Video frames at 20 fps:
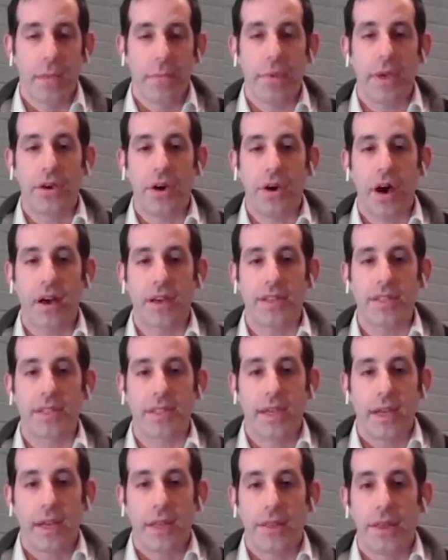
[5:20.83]
because
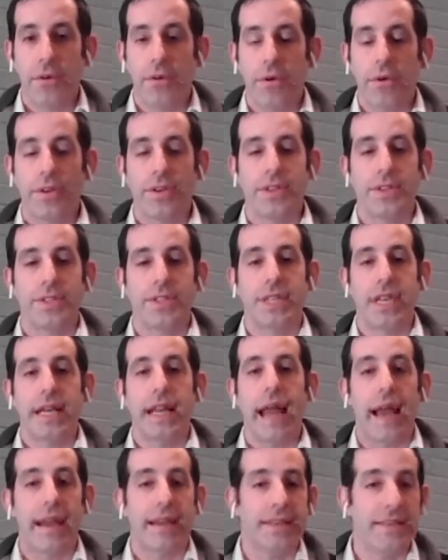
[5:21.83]
there is an
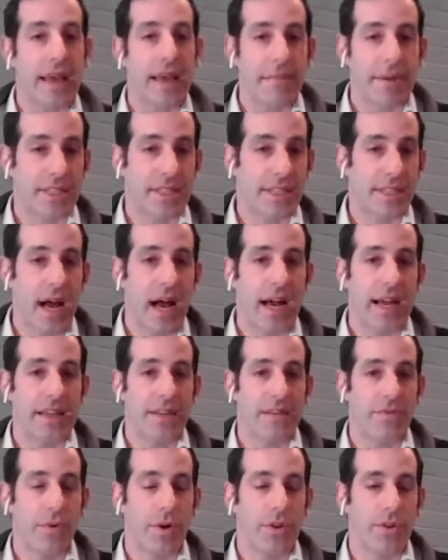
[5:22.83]
academic side
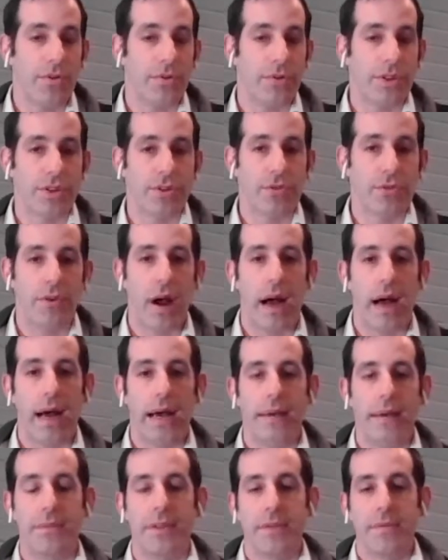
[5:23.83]
of what you
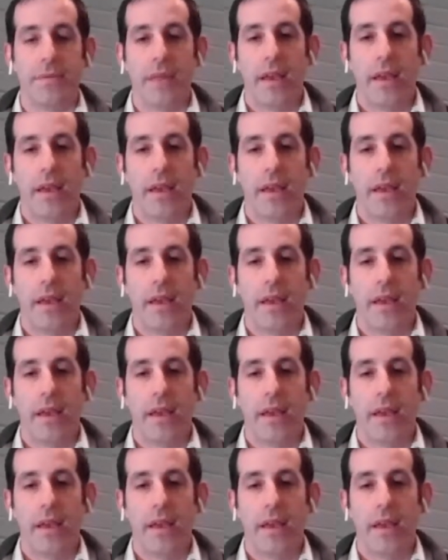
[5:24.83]
described,